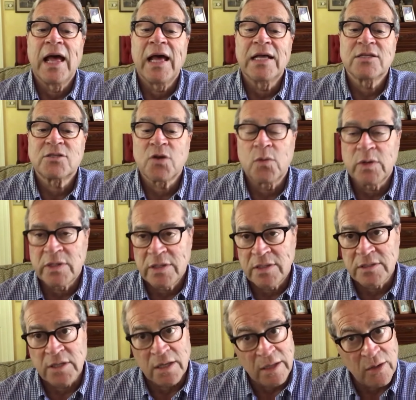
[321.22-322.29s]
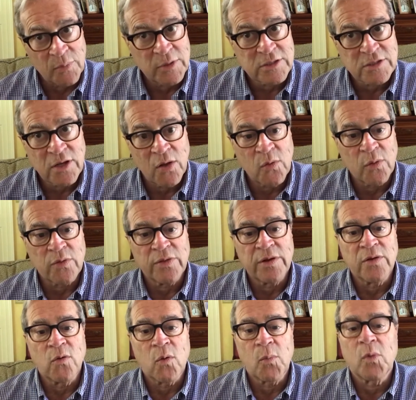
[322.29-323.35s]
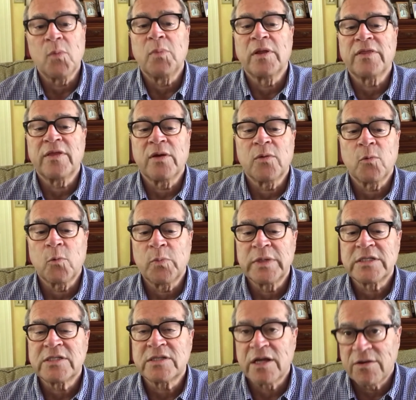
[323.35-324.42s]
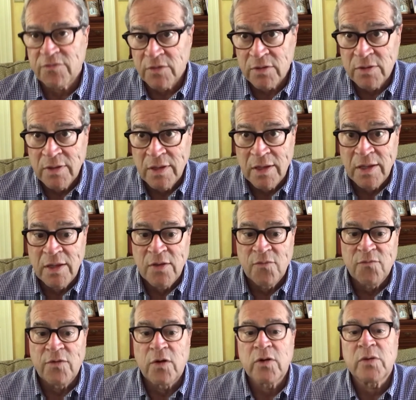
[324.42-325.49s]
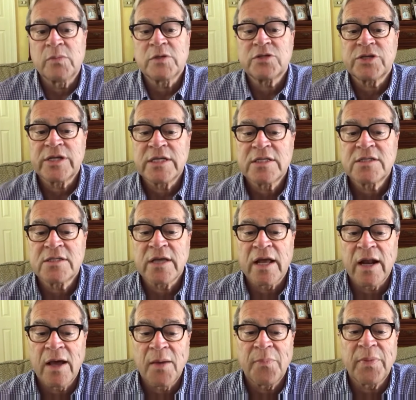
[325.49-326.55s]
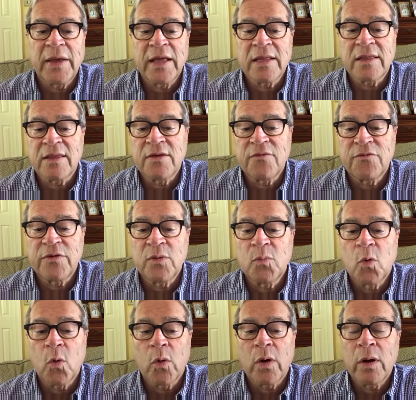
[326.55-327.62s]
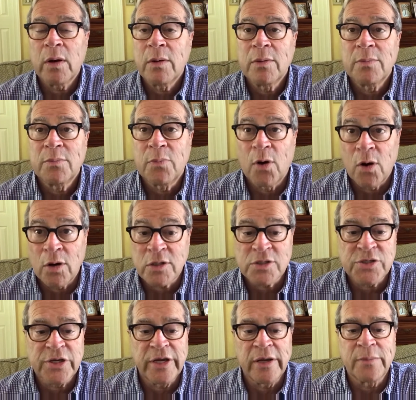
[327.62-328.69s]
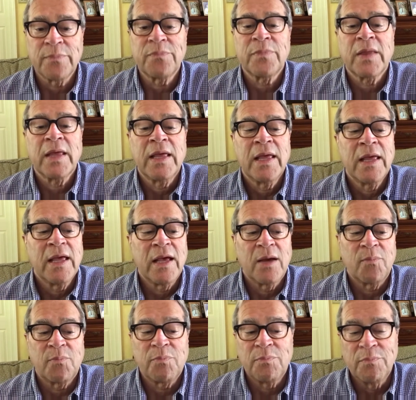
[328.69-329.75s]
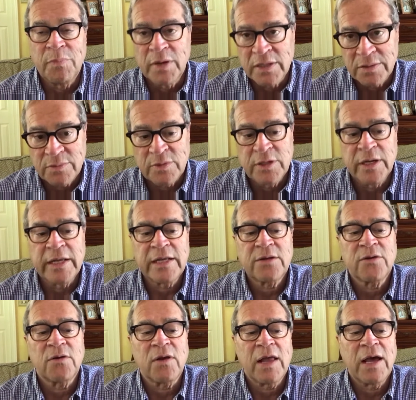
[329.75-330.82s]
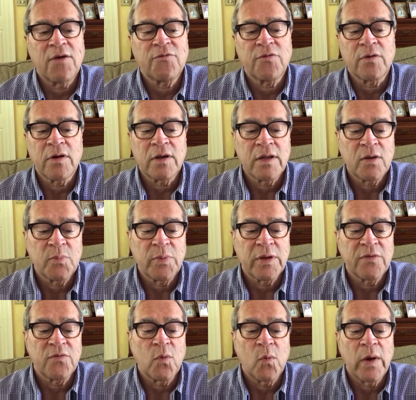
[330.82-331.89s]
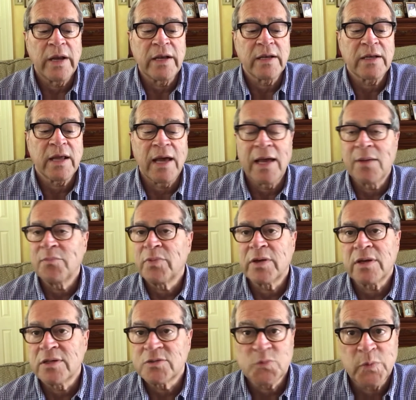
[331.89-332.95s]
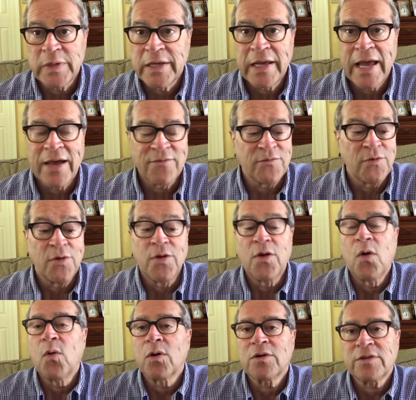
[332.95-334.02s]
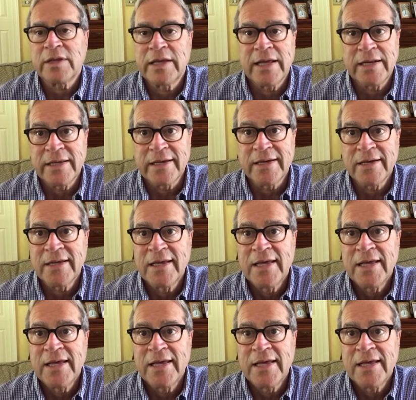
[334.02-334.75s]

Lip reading: So it's a little bit slower than normal, but there will be several voting machines set up at the Fillmore Park gym. But you need to allow for a little bit of a waiting time because we have no earthly idea